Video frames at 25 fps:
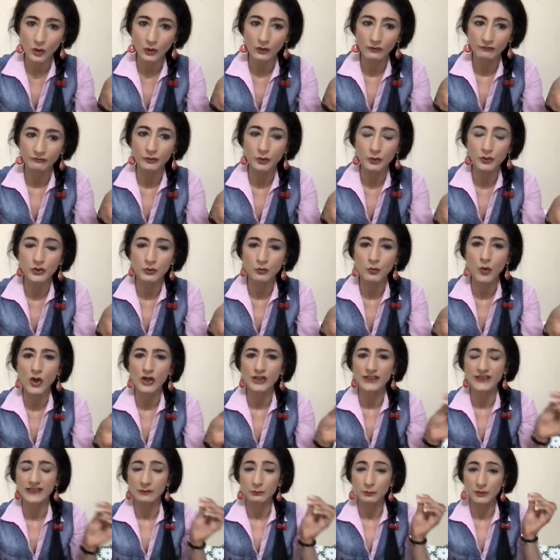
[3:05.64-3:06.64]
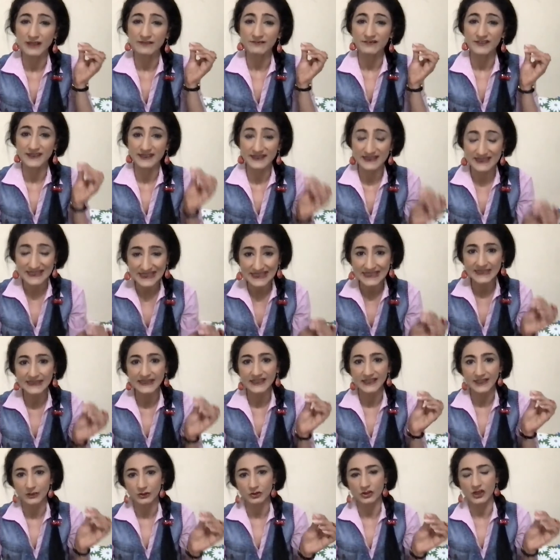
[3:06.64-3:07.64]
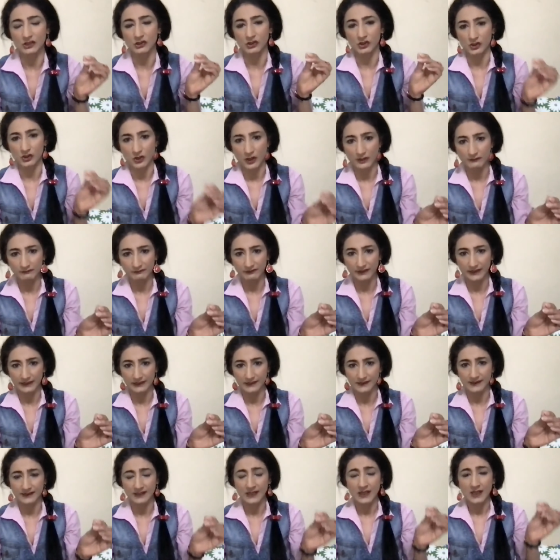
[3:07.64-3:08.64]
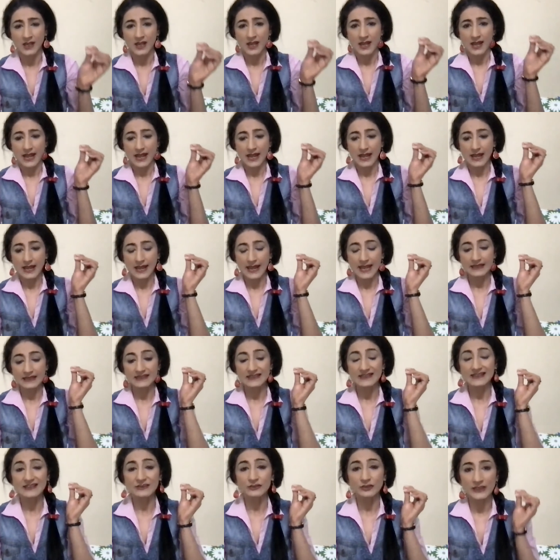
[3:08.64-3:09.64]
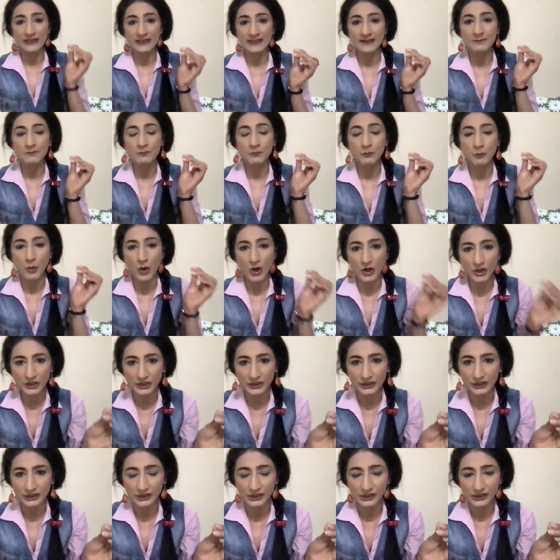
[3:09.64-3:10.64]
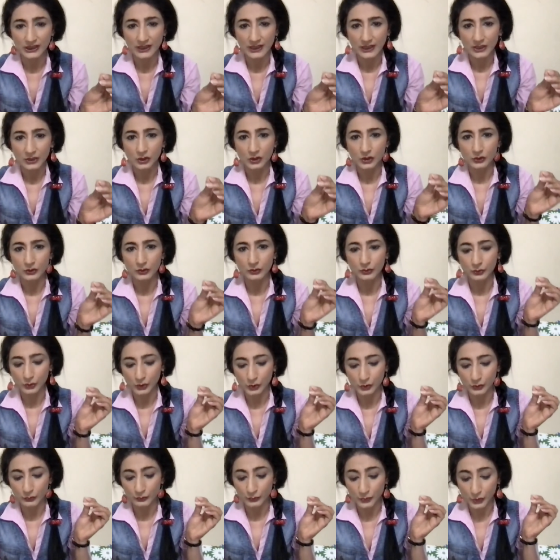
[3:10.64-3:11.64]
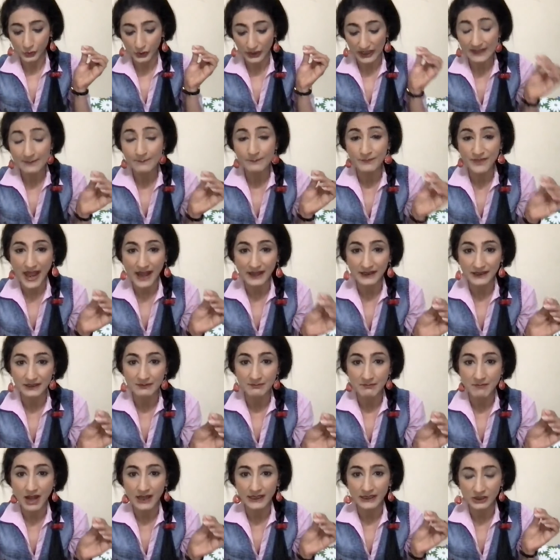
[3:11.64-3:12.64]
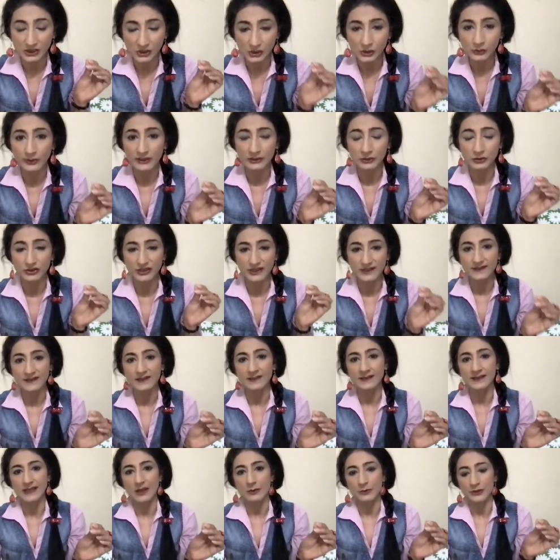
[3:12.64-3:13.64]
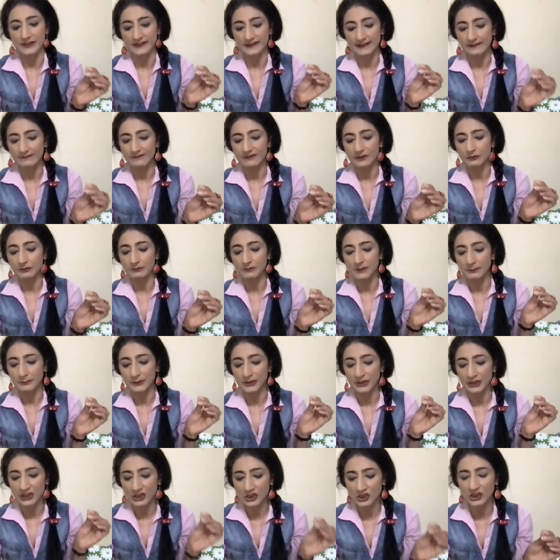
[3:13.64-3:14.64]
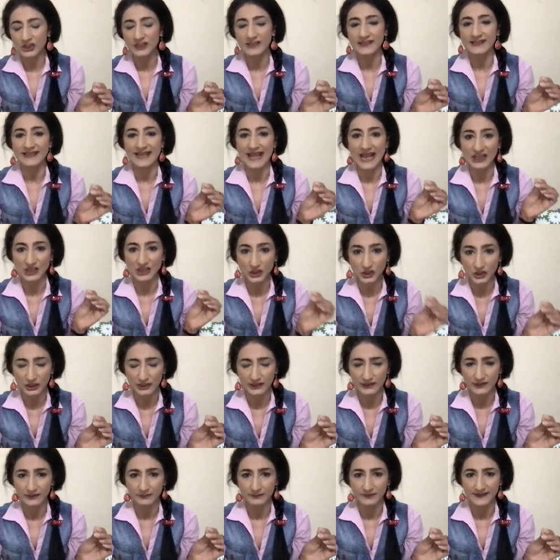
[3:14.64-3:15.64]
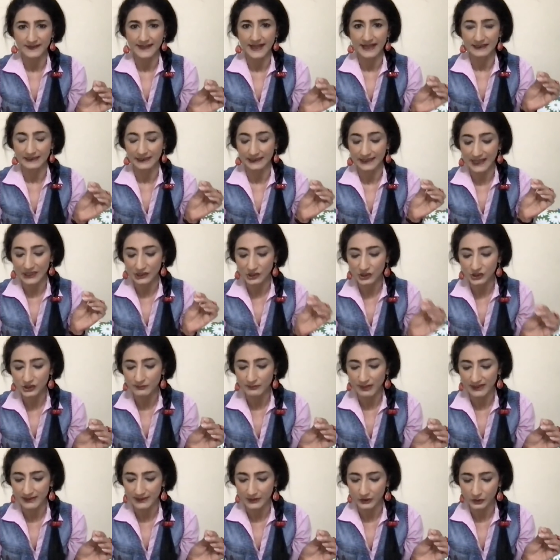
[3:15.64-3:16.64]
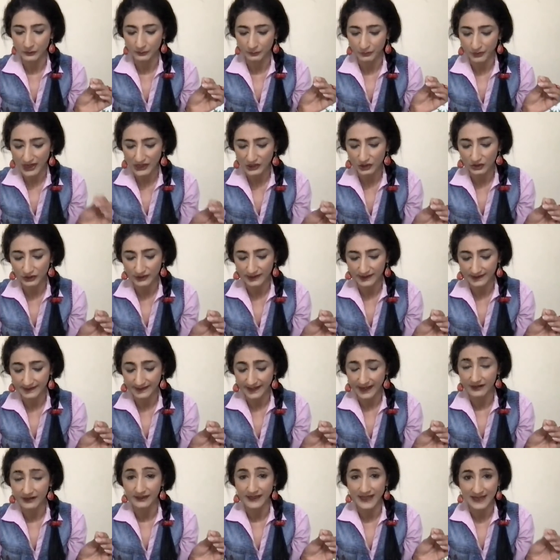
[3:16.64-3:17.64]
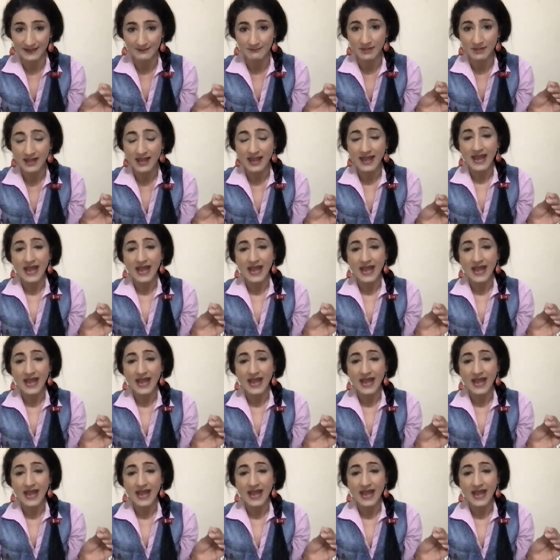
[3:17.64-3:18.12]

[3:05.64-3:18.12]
all of those wars and we have seen the entrenched conflicts. And it is really important to keep that in mind too, and to distance ourselves from the pernicious nationalisms that legitimize oppressions in their name,